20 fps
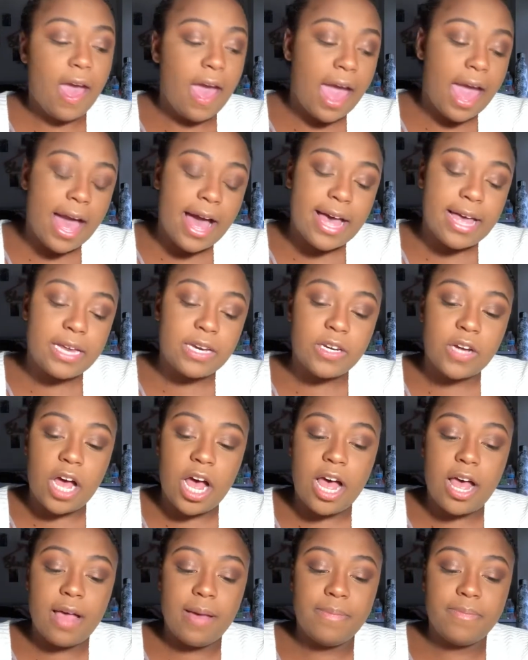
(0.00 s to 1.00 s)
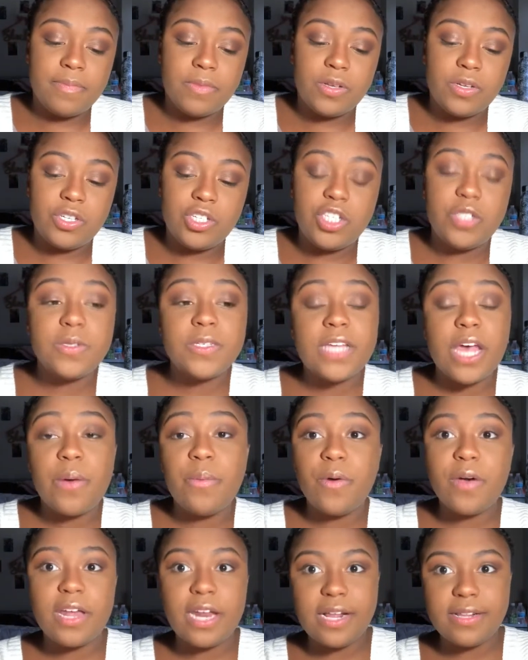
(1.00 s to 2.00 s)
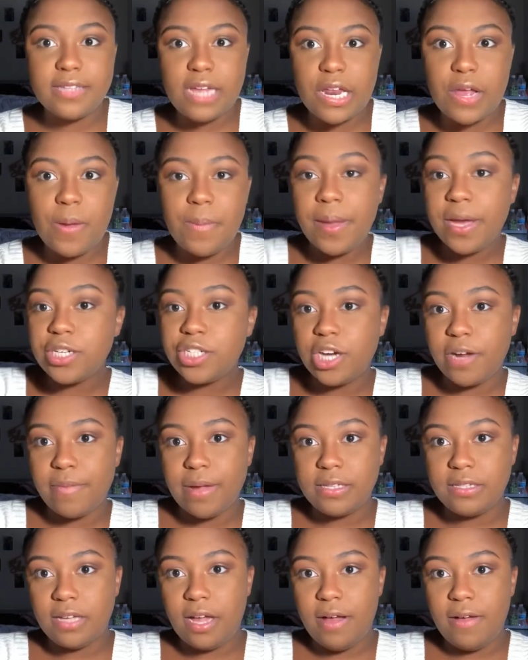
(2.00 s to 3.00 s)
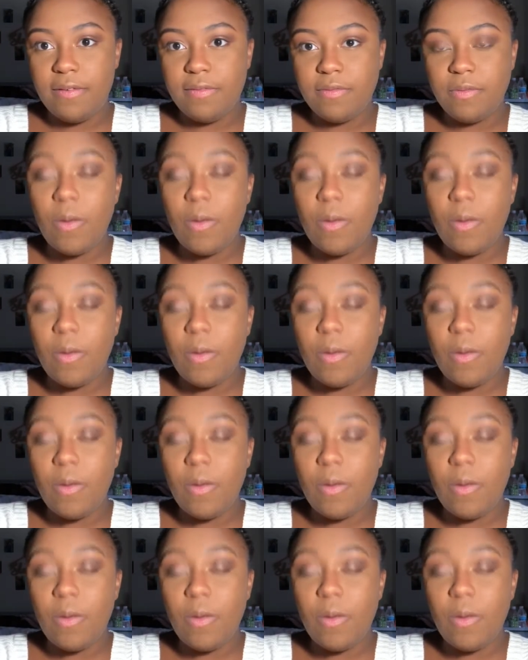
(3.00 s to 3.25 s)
And she was like, well, can I send you a picture of myself?